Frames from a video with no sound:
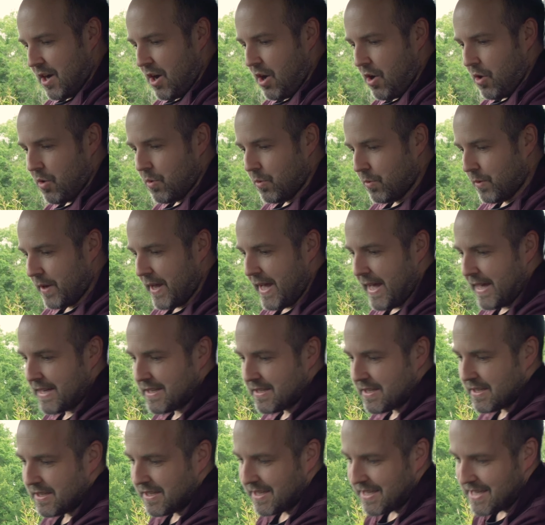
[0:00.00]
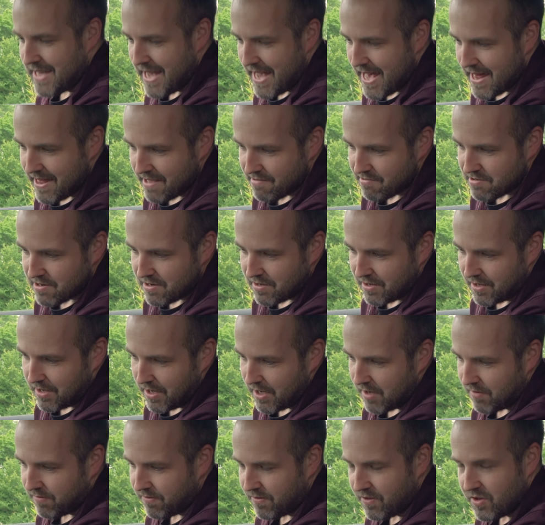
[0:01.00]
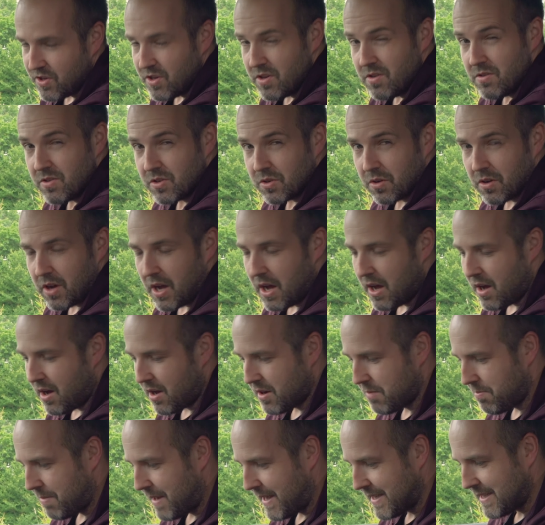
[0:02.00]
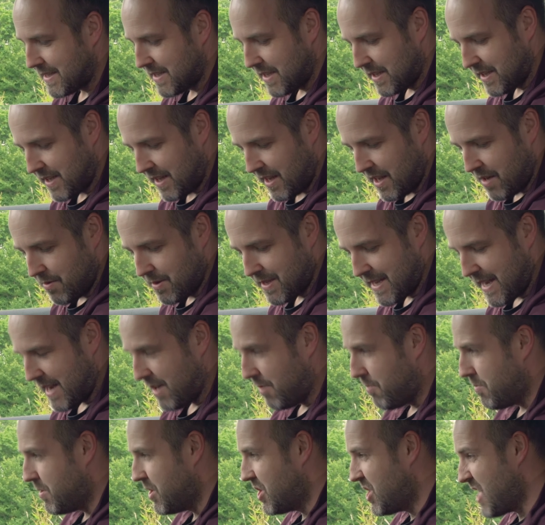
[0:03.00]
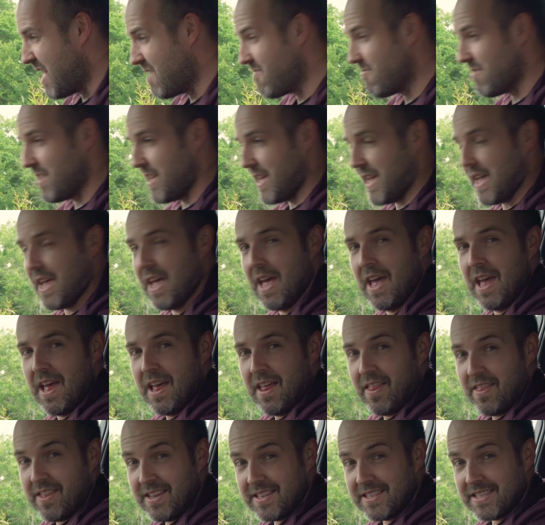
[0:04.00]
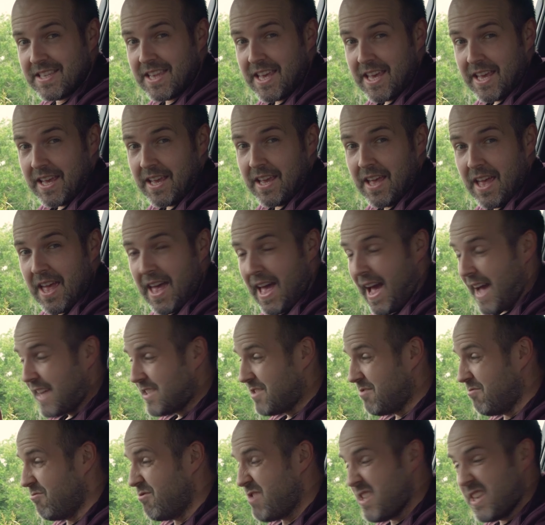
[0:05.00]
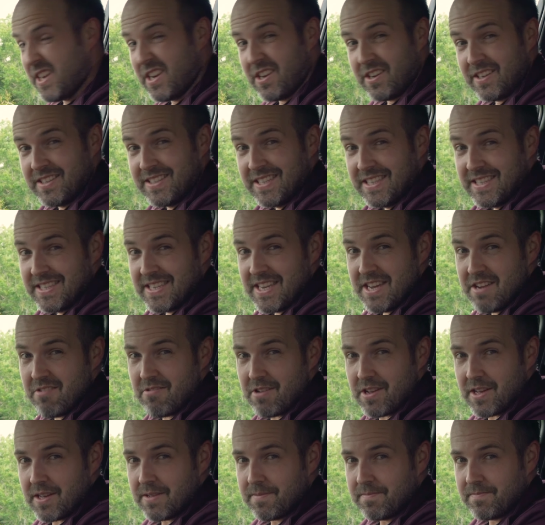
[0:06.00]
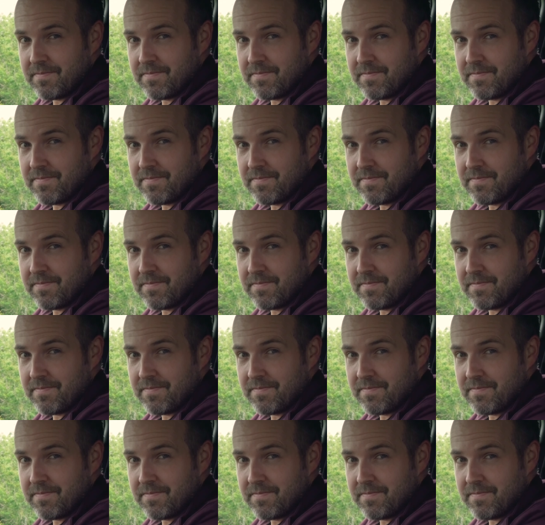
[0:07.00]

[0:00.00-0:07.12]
hold. And yeah, there are a few sort of harder plastics lower down, but generally this thing has a really nice interior.